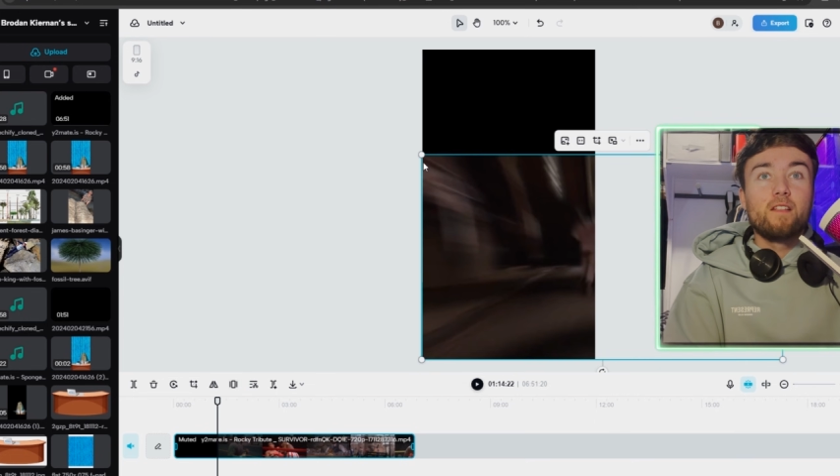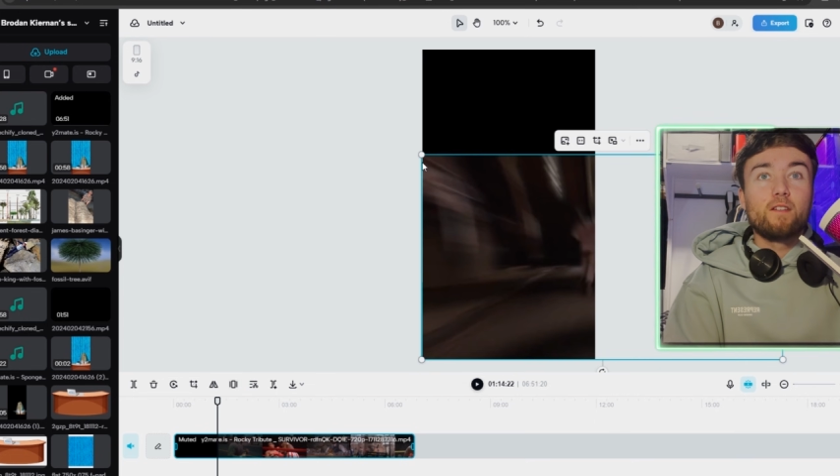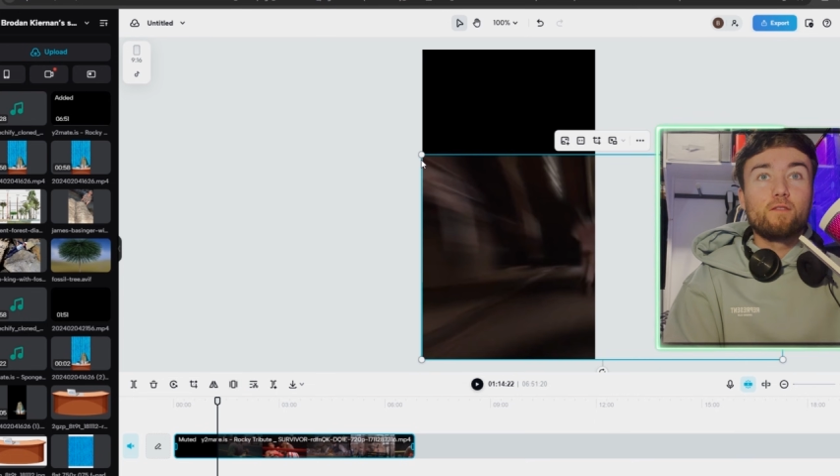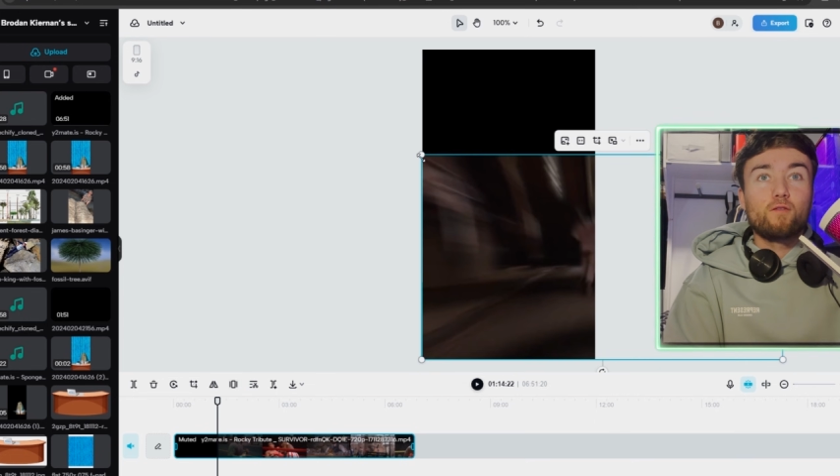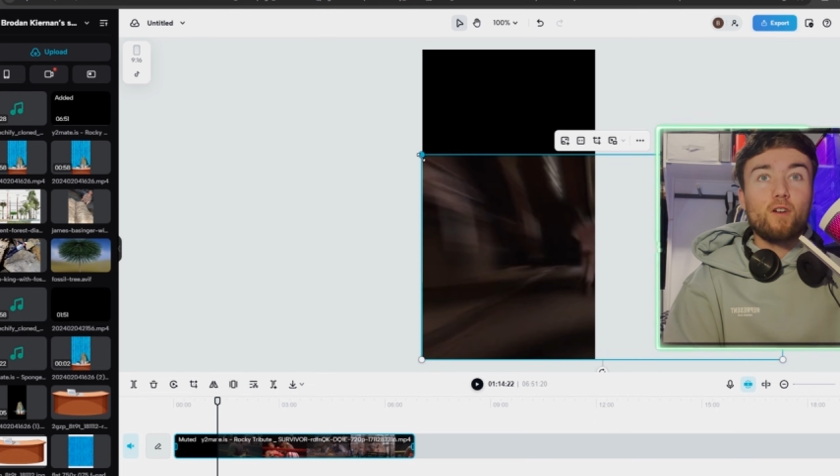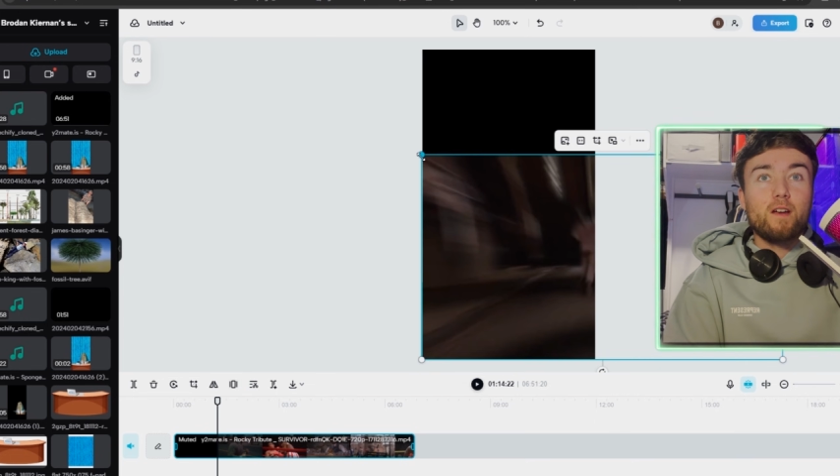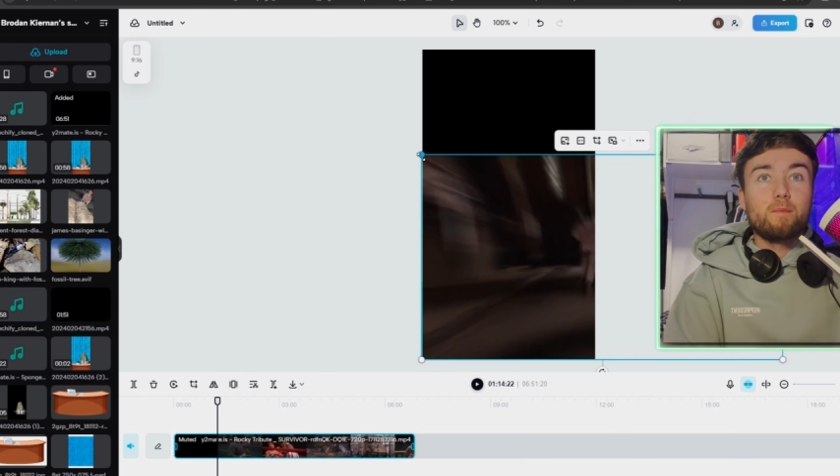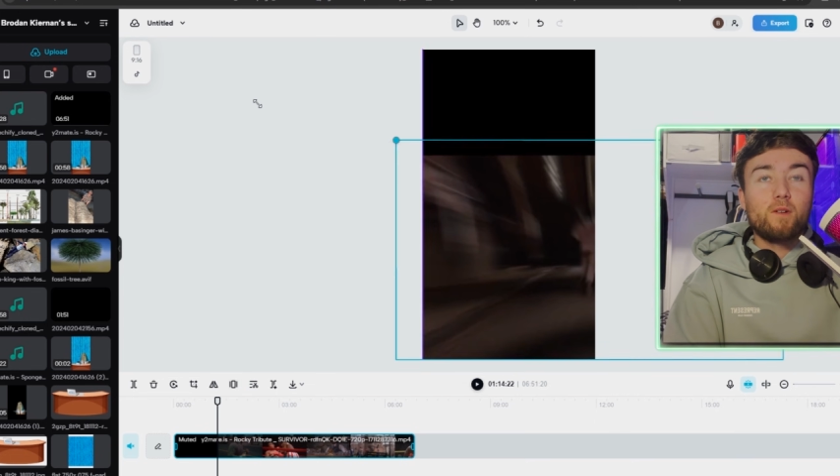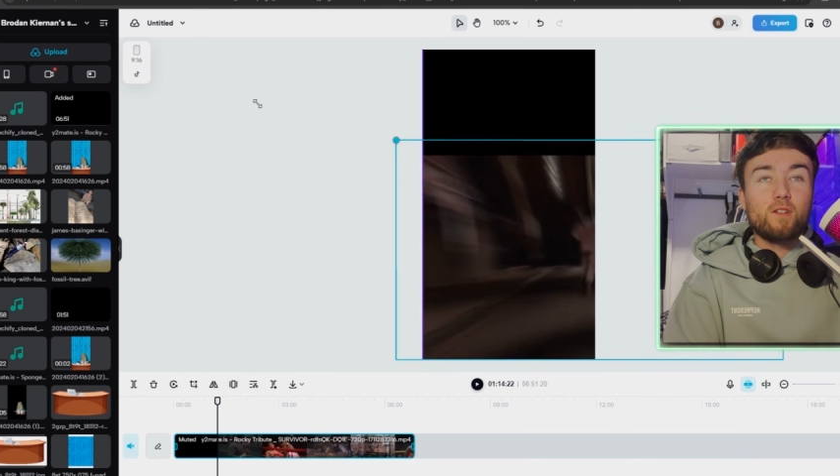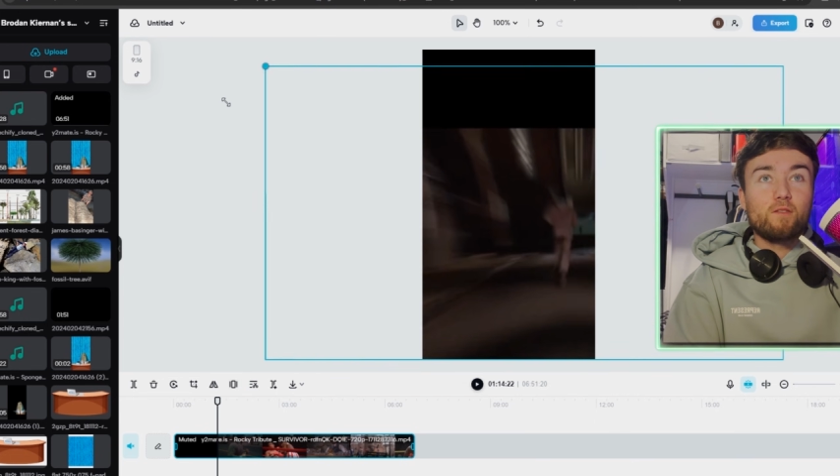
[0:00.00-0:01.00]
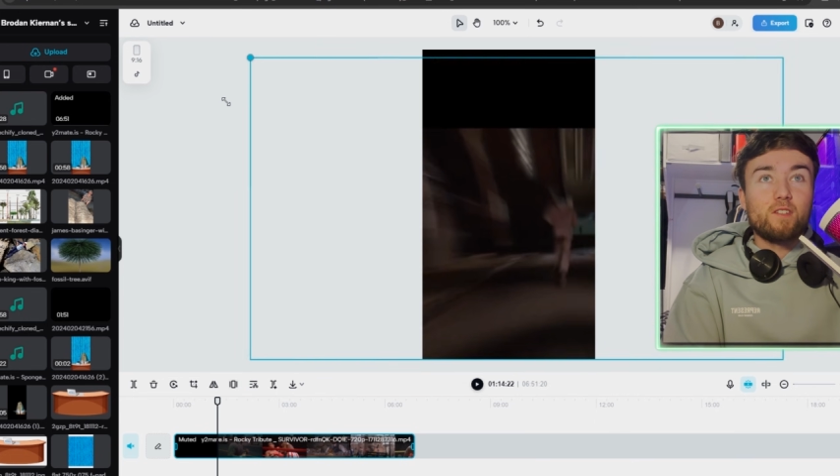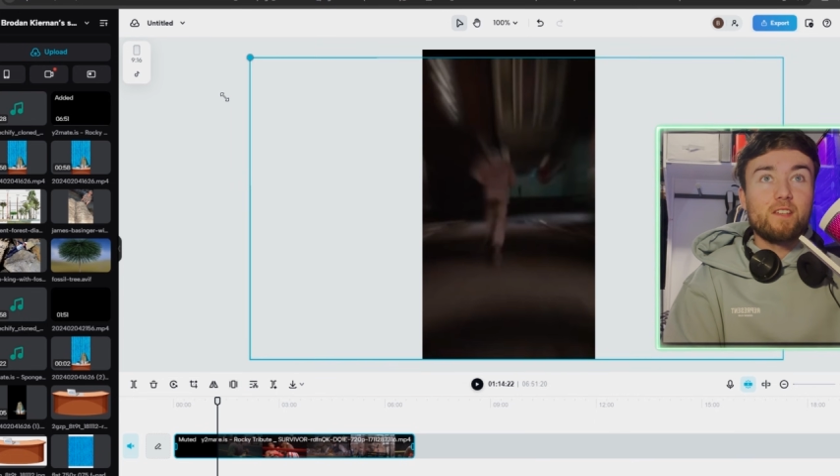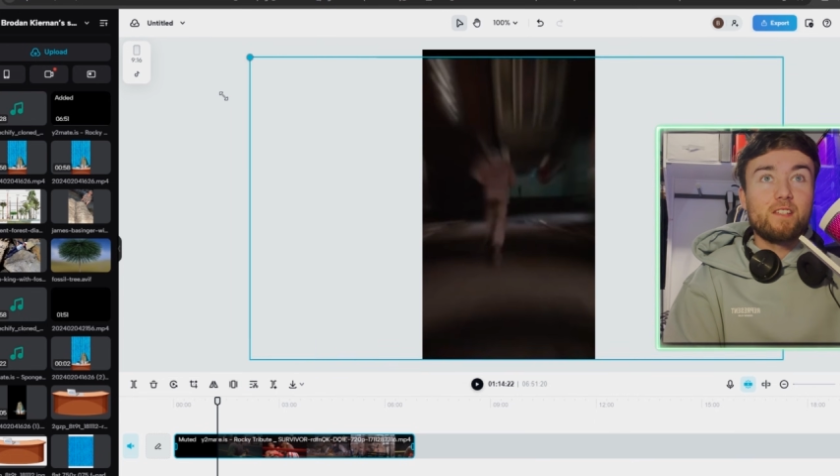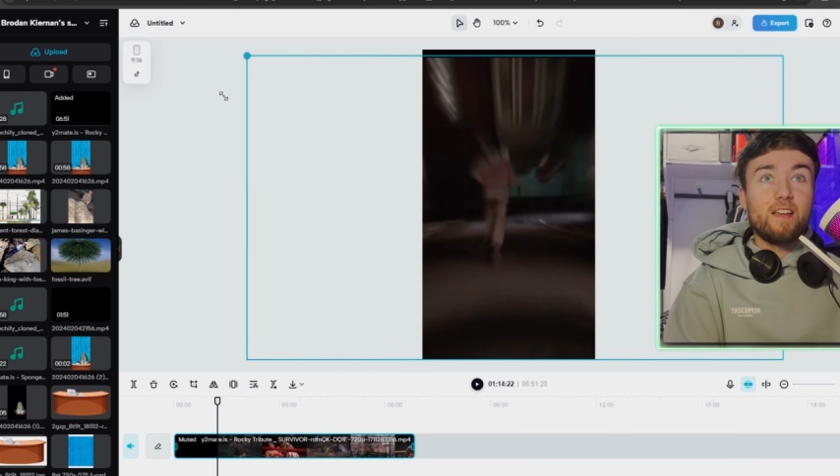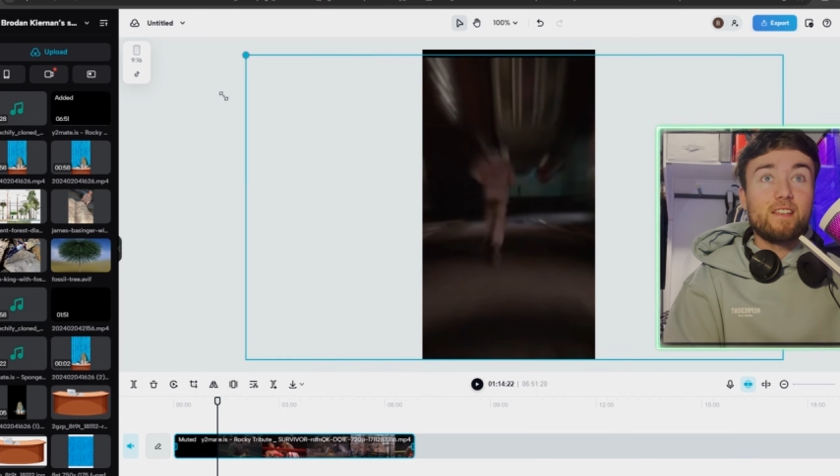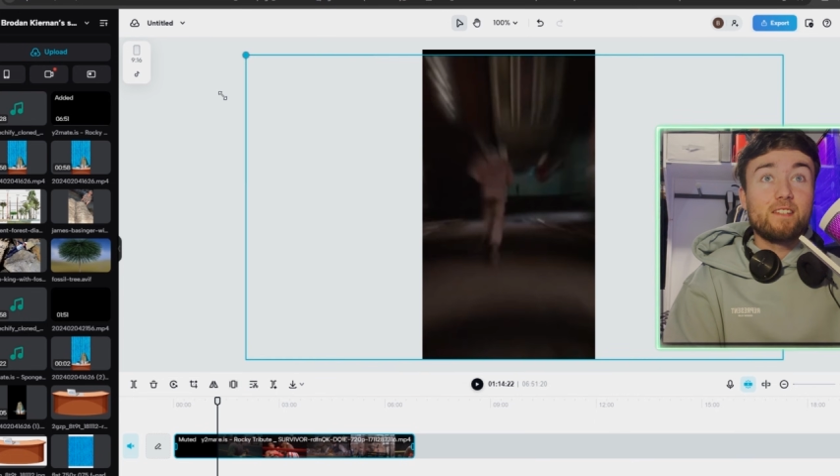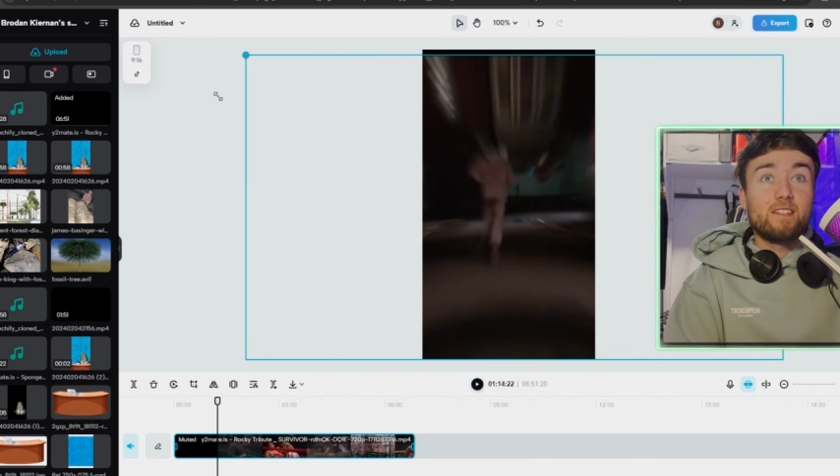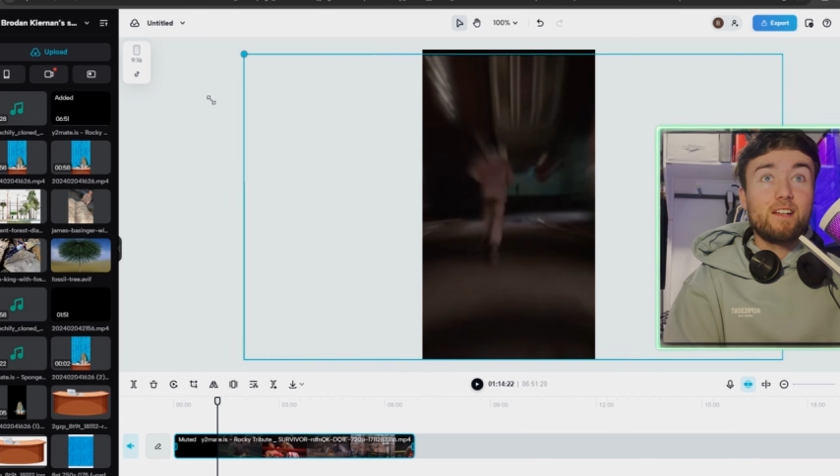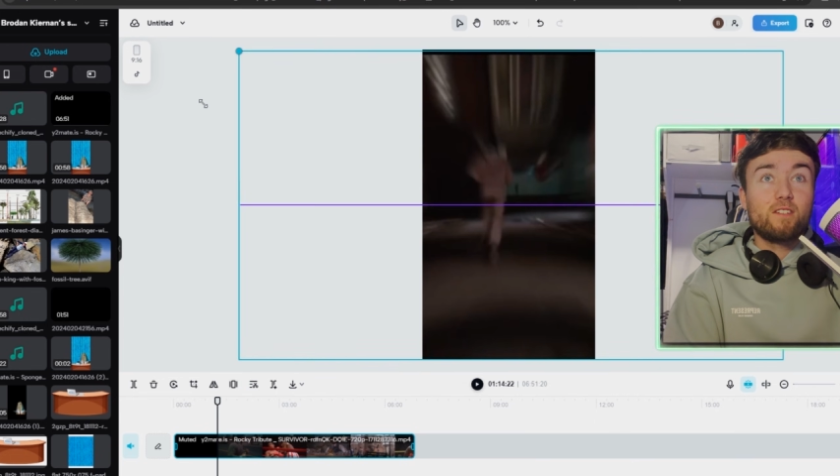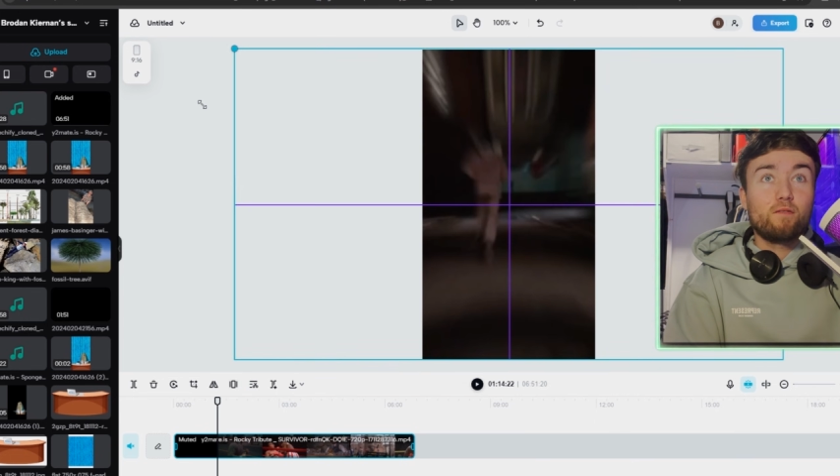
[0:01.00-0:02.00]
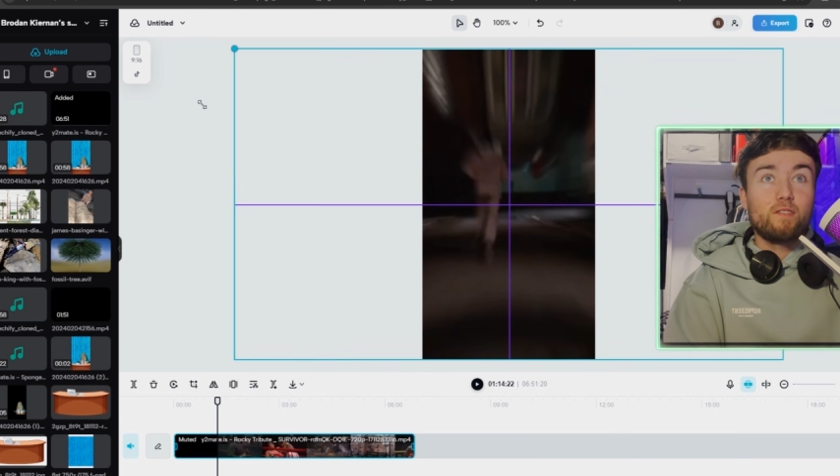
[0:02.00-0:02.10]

the frame, because obviously this is a TikTok